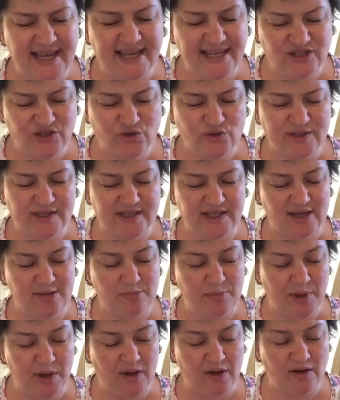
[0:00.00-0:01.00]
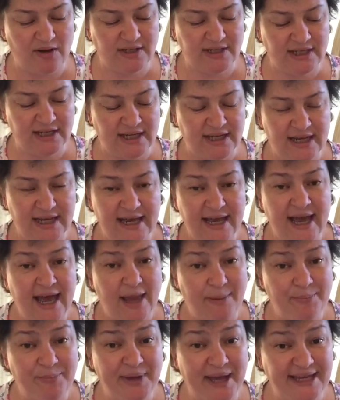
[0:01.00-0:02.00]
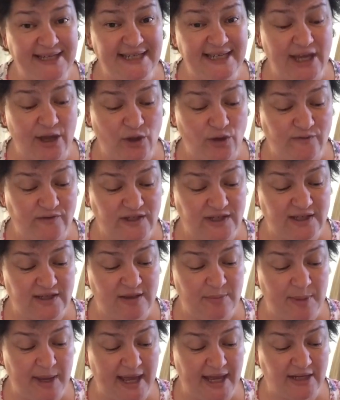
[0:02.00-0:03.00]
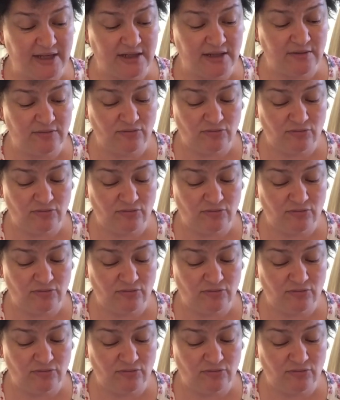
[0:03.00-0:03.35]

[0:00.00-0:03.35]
interesting part, and padding over to the bed.